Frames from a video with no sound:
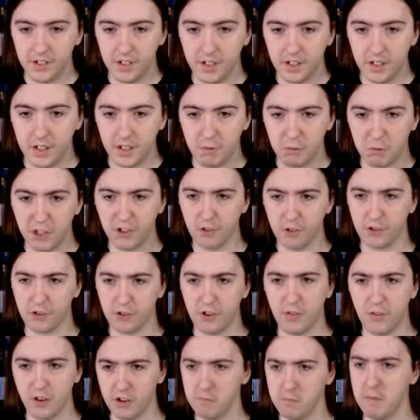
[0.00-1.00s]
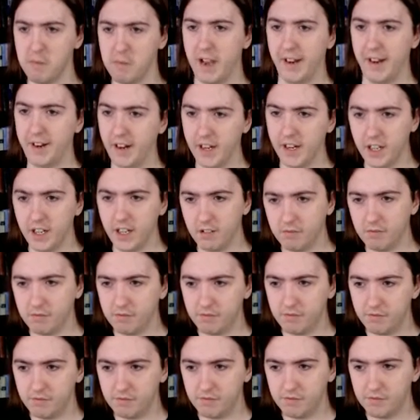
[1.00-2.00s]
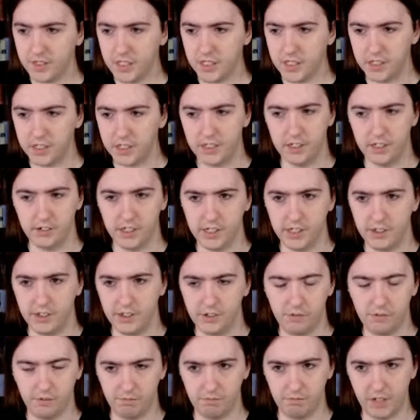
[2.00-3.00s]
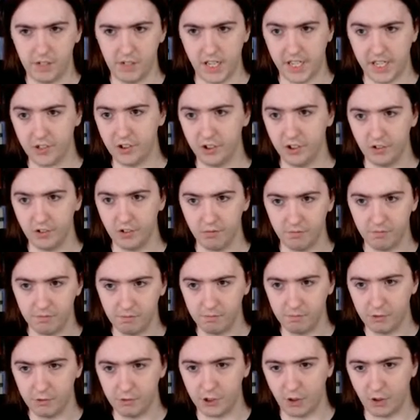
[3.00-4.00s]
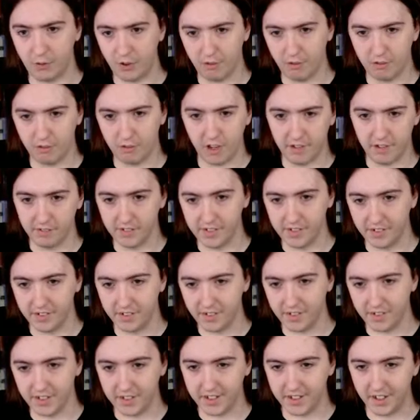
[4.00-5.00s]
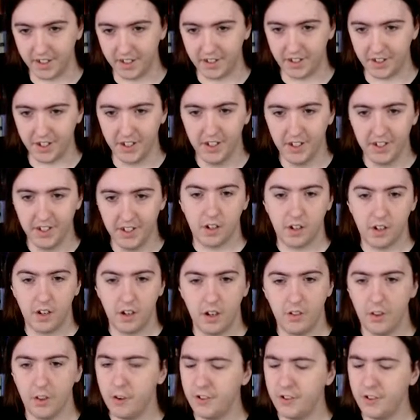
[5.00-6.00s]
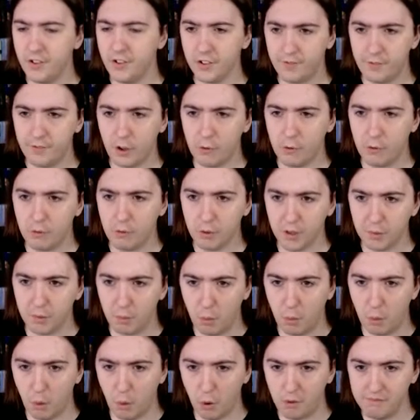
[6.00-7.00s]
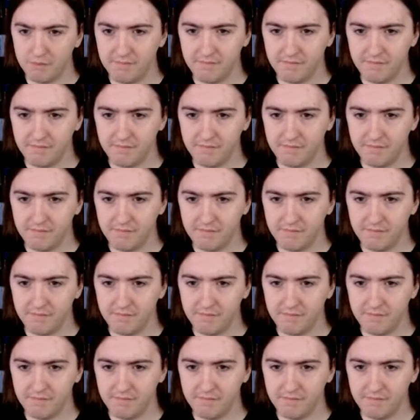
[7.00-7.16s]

but he's also very manly. He's an excellent shot with a rifle and that kind of thing. Though he's not involved with the war.